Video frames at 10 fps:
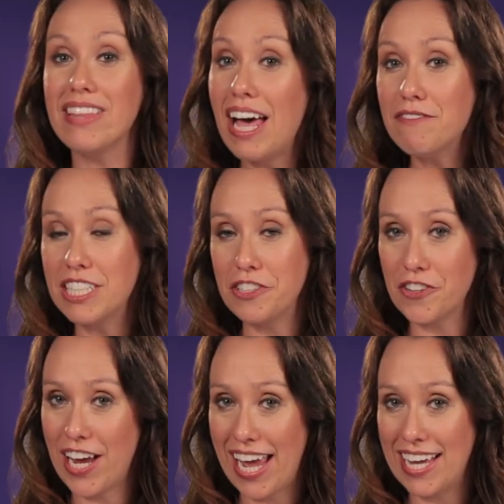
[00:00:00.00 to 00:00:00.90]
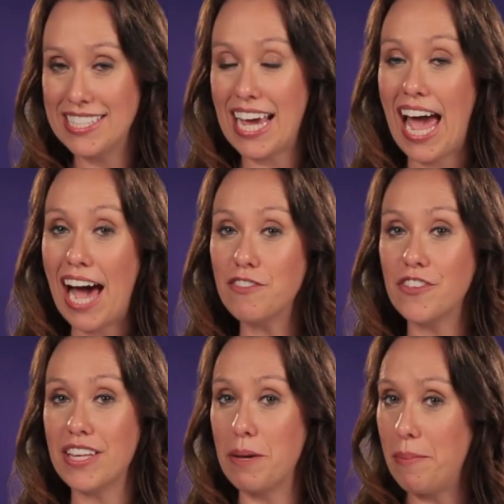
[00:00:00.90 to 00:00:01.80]
left in your hand after
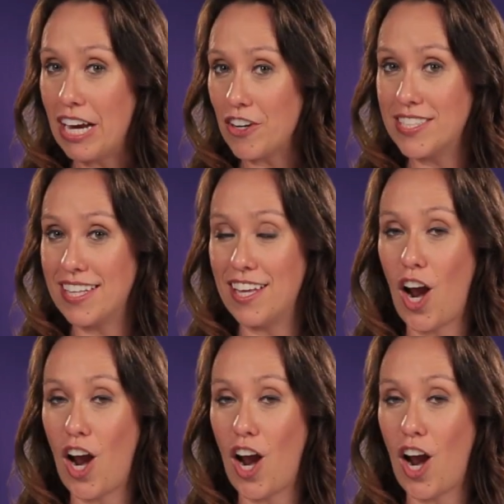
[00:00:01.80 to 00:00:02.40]
the comparison